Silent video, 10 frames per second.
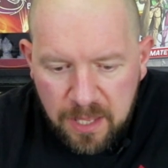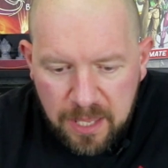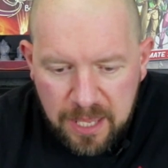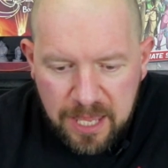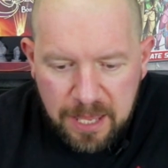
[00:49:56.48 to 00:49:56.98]

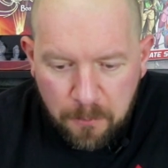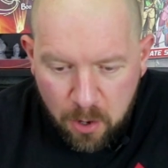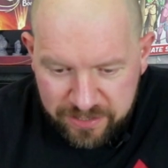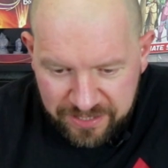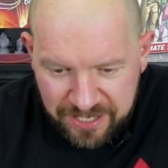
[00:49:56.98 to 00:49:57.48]

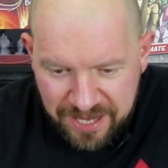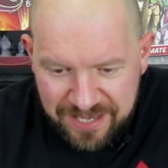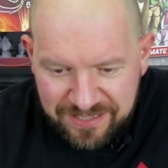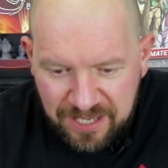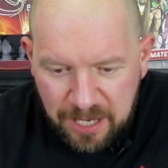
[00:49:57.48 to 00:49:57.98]
Mark saying,
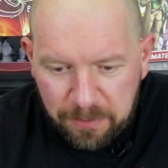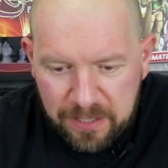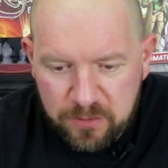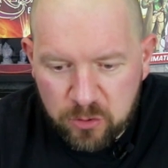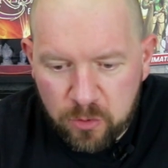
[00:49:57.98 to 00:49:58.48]
yes, I believe
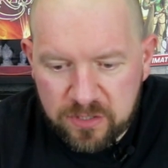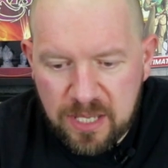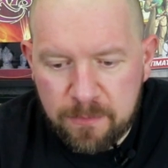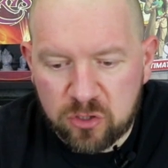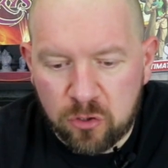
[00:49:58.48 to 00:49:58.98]
so. Same
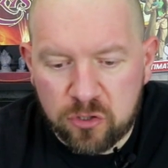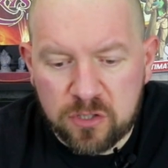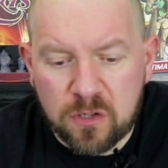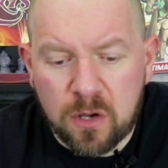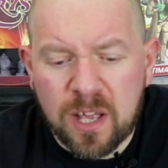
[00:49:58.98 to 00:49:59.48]
as Dungeon
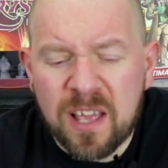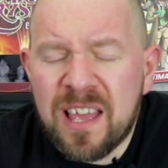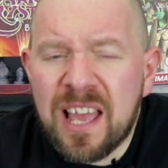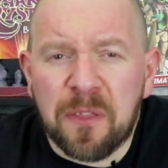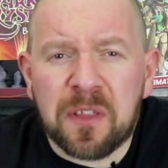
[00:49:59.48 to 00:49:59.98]
Saga.
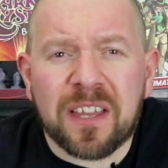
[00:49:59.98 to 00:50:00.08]
I think the